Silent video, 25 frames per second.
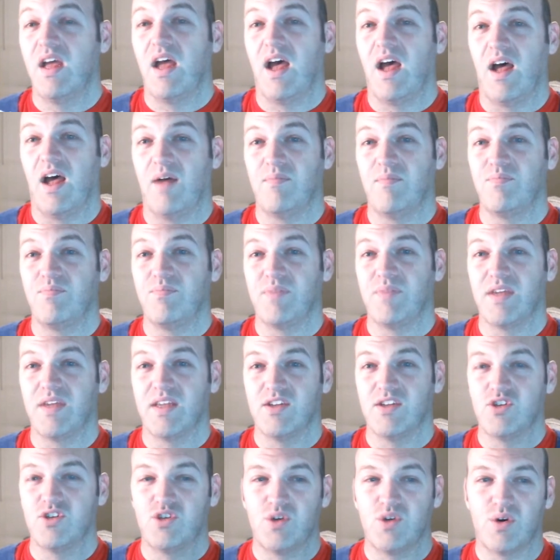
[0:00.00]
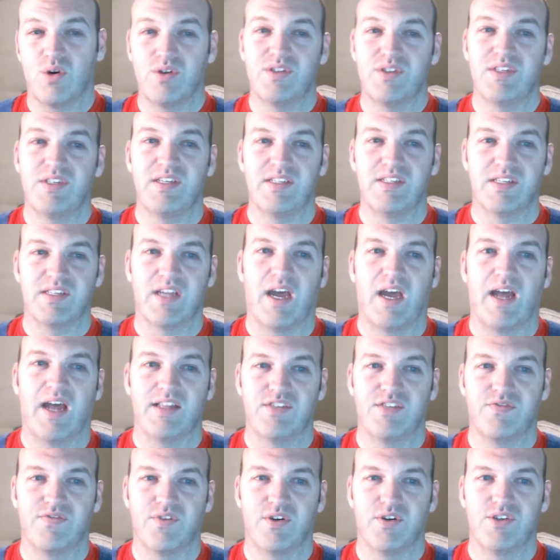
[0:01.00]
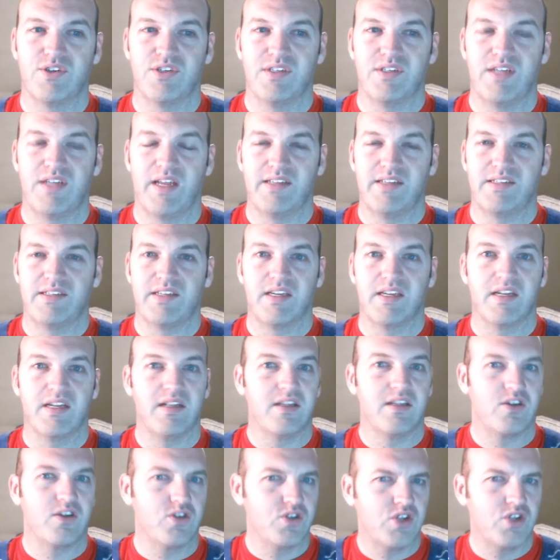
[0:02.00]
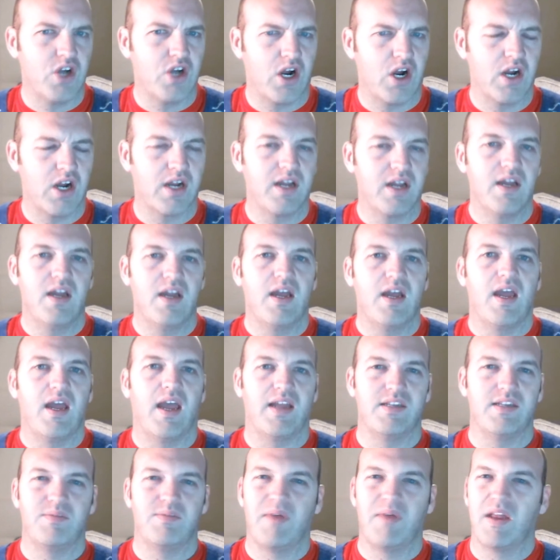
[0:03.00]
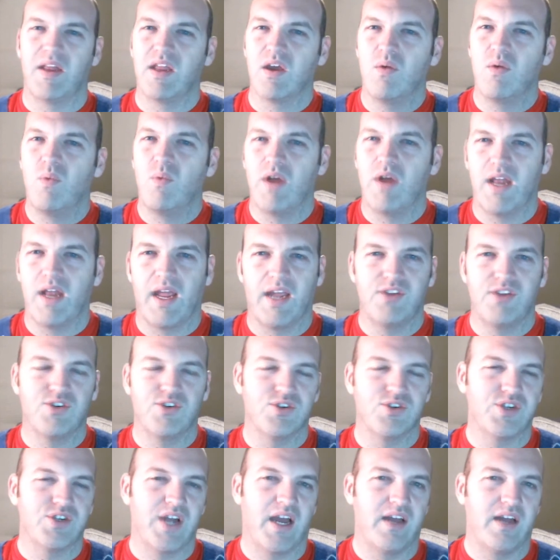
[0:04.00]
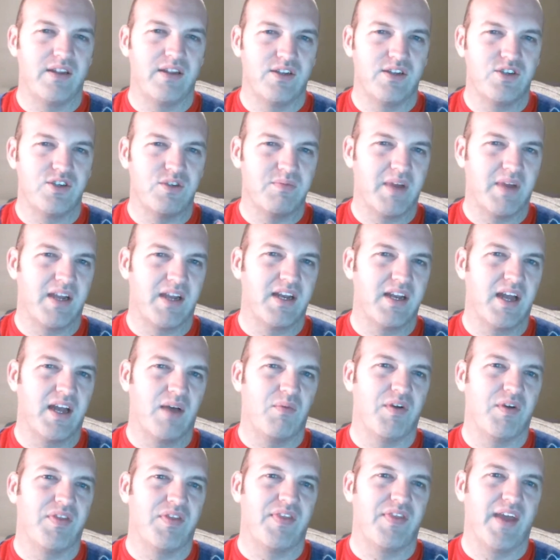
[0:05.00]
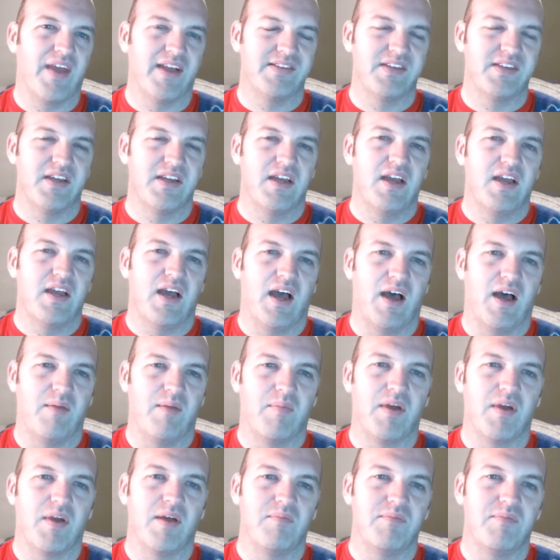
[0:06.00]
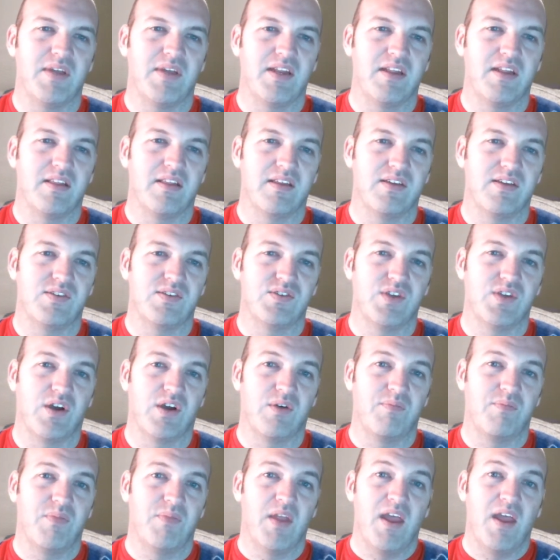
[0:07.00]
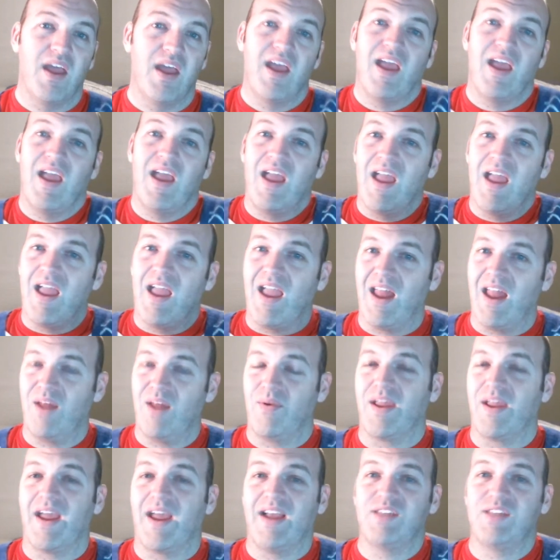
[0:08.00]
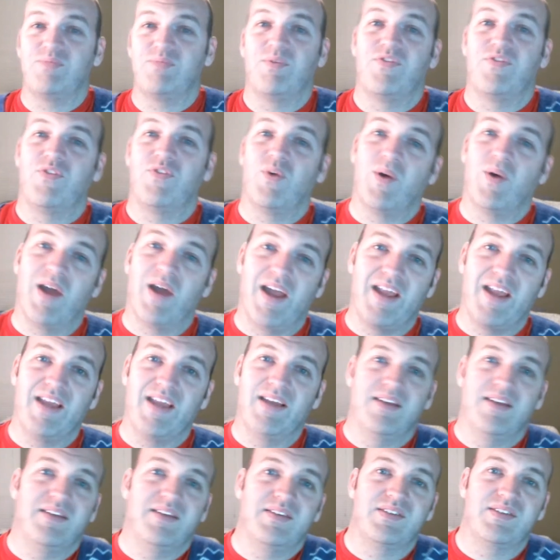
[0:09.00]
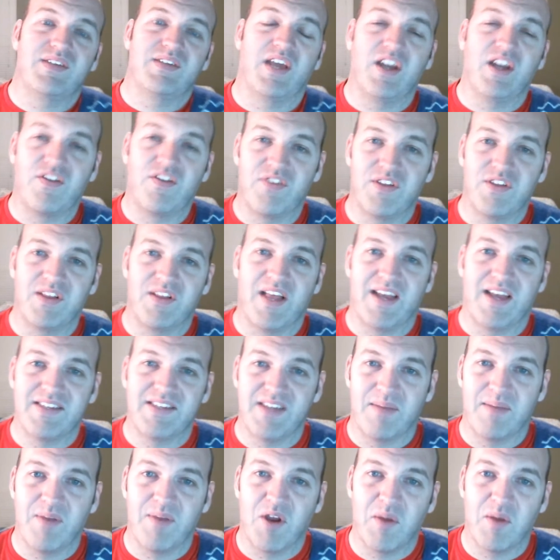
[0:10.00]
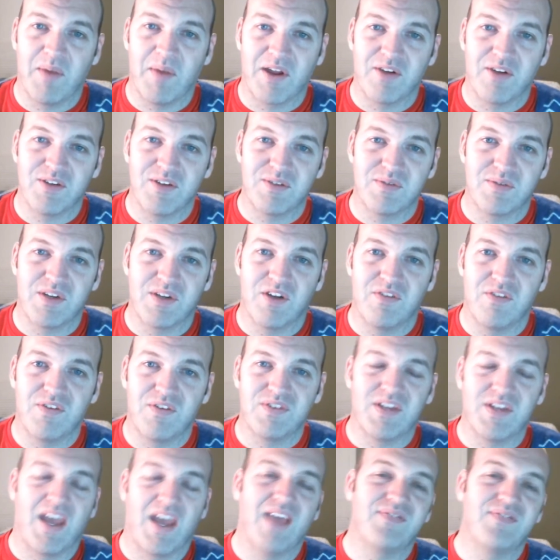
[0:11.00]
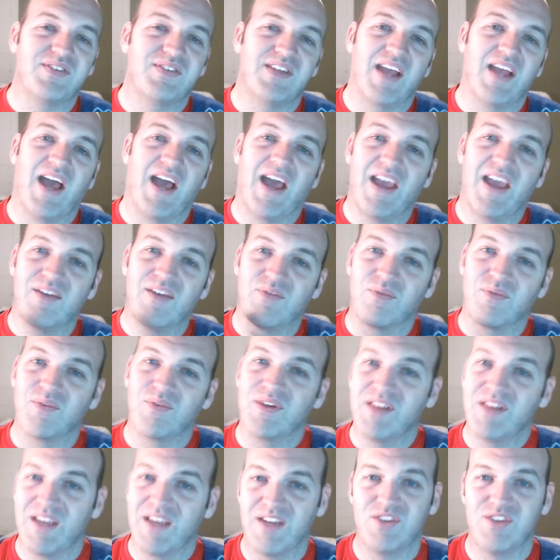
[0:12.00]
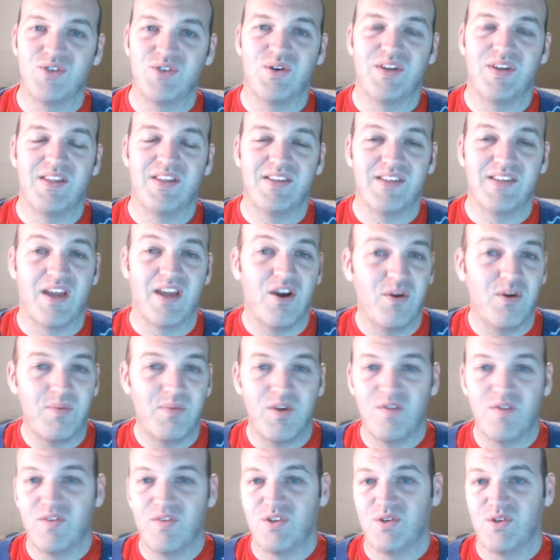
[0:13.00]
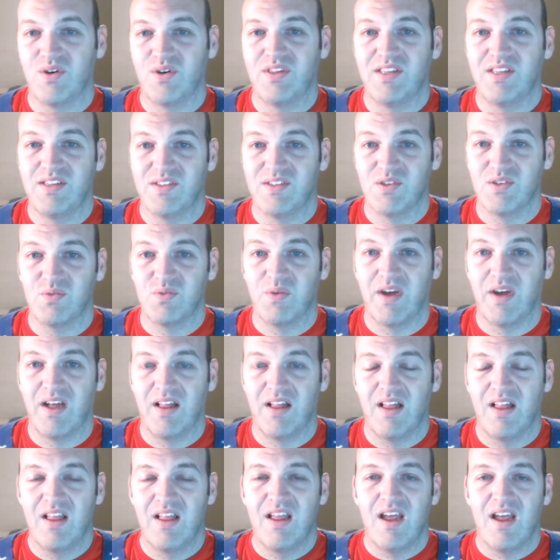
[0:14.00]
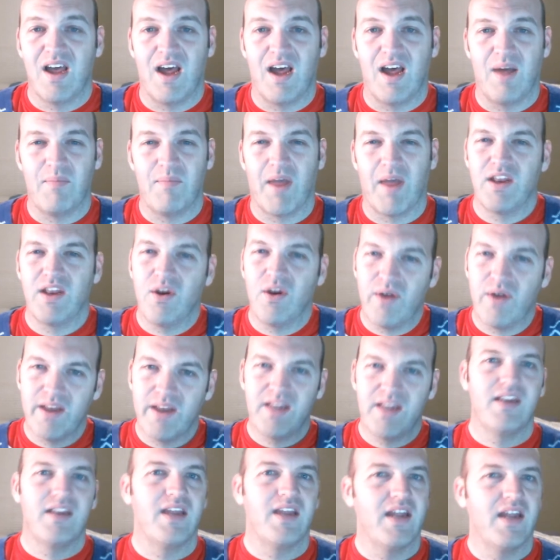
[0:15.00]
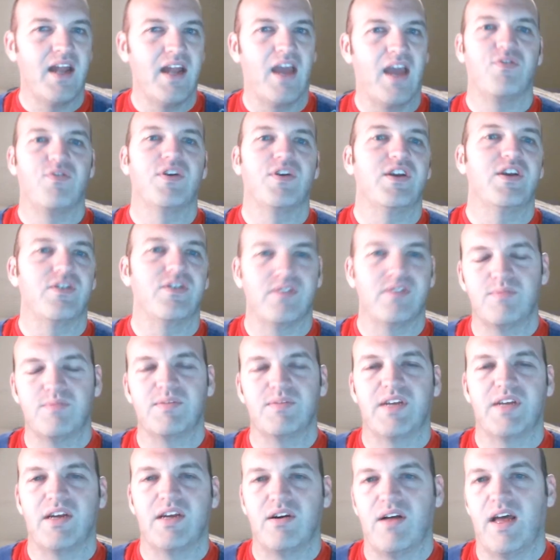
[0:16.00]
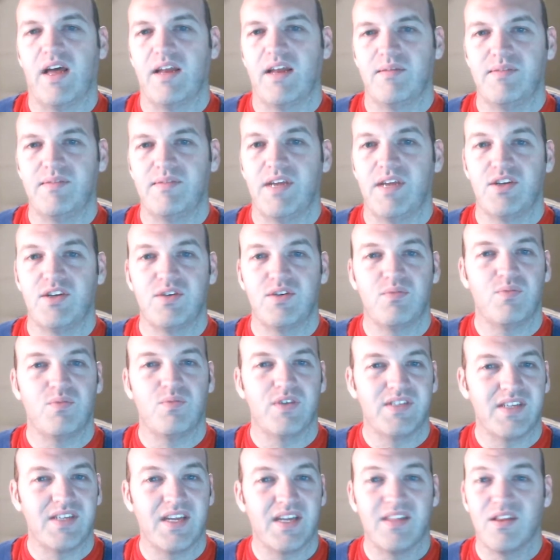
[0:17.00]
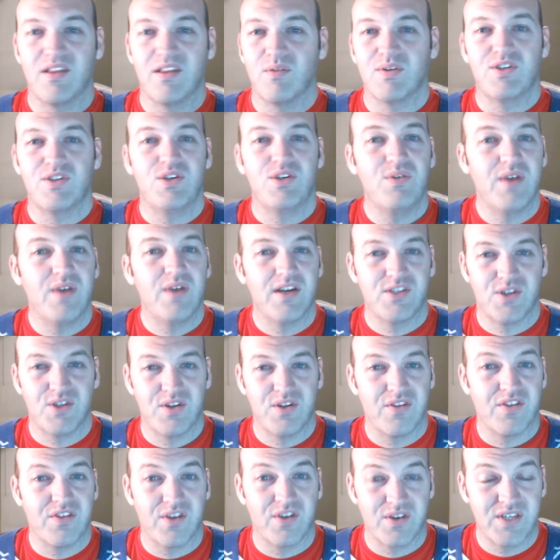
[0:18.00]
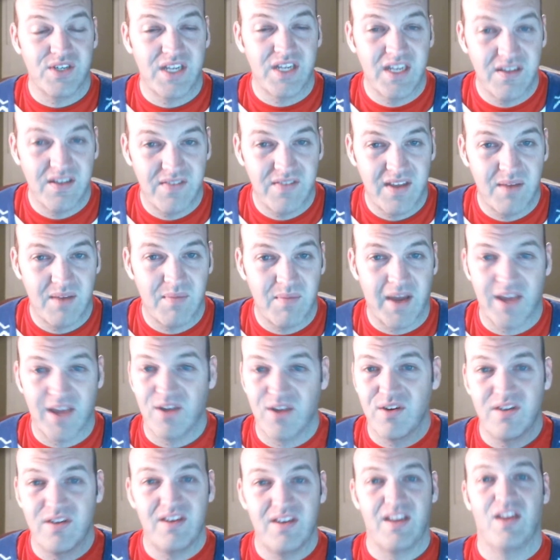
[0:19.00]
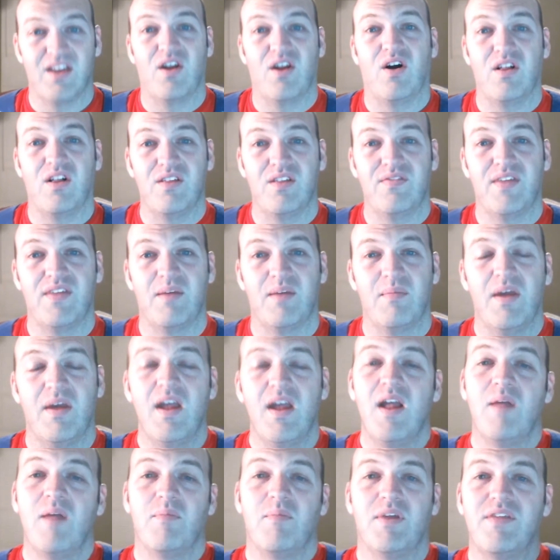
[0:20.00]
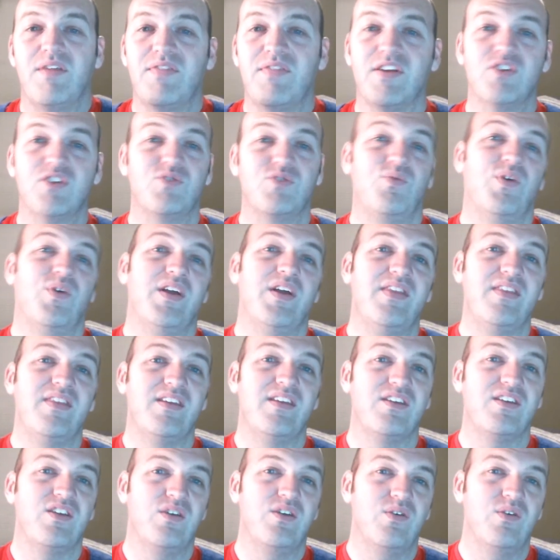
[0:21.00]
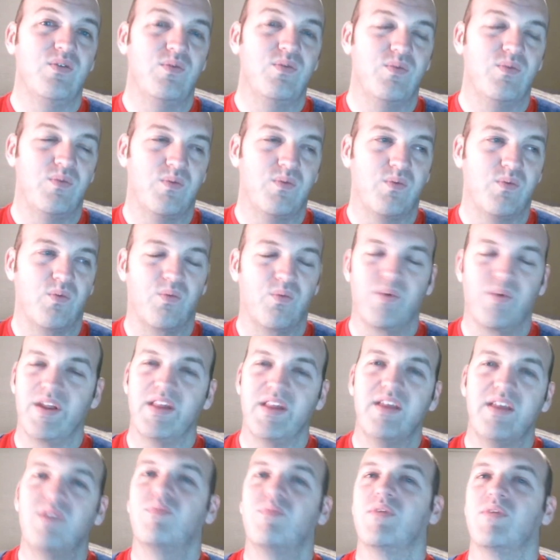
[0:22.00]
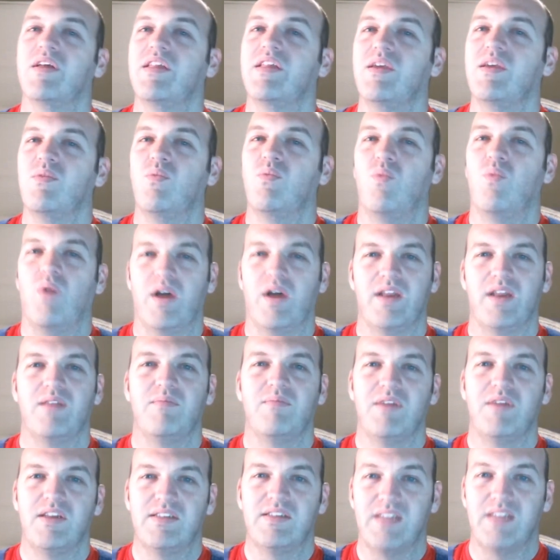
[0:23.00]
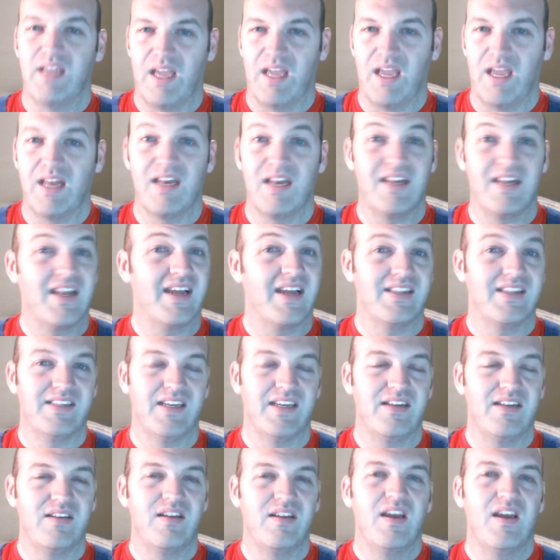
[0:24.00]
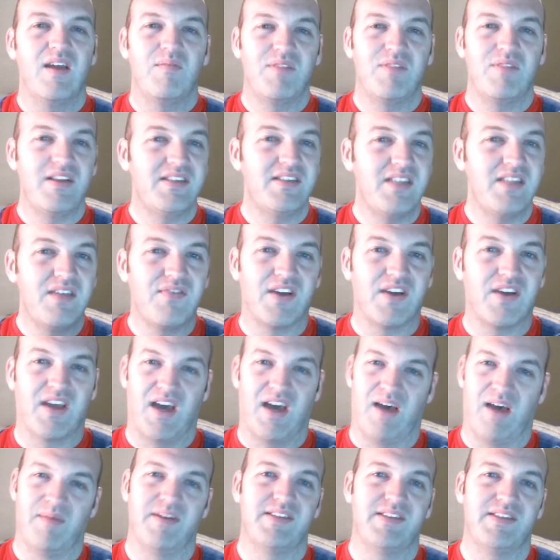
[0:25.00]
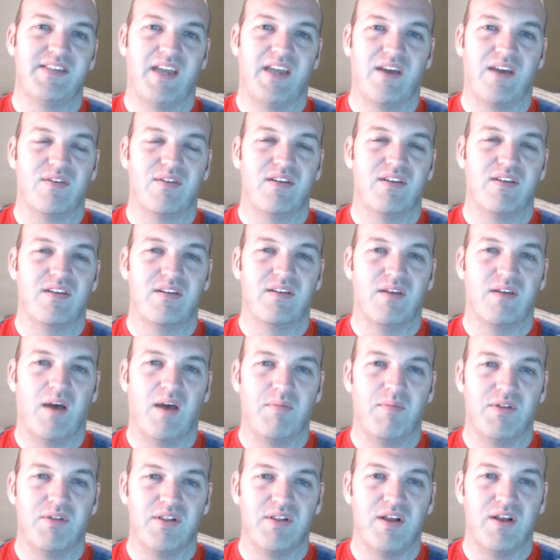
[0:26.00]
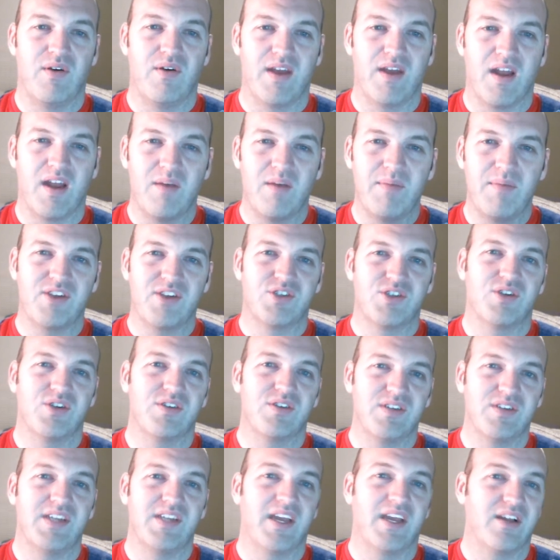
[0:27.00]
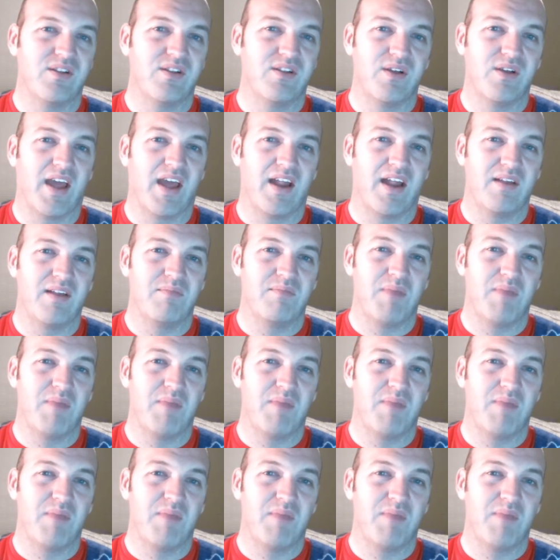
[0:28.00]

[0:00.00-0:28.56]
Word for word: Um, because George C. Scott's version tends to get a little dark, and depending on what age your child is, you might not want that um, immediately. So Anyway, guys, before I sign off for the last time here on my Christmas card reviews, I have to say I have really enjoyed this. I hope you enjoyed these as well. Um, I know I didn't hit every Christmas Carol adaptation. Once again, there were 213 of them. I couldn't hit all of them. But if there's one that you really, really wanted me to hit and I didn't, please leave a comment down uh, below, and I'll make sure to take a look at it.